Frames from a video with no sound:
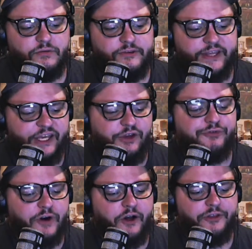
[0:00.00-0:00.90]
Thank you
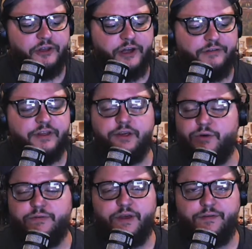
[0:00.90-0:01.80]
for all the love that you
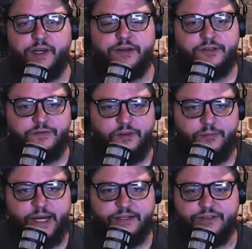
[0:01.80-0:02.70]
have given us over the
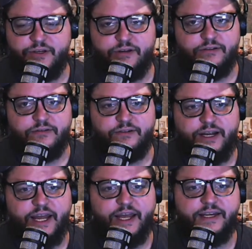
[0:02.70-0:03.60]
past year.
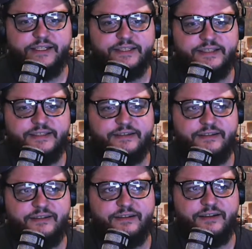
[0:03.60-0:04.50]
And it's
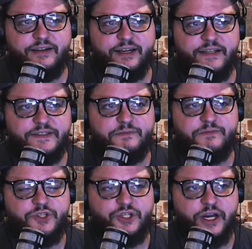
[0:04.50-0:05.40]

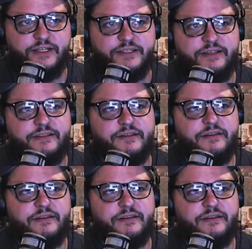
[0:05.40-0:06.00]
just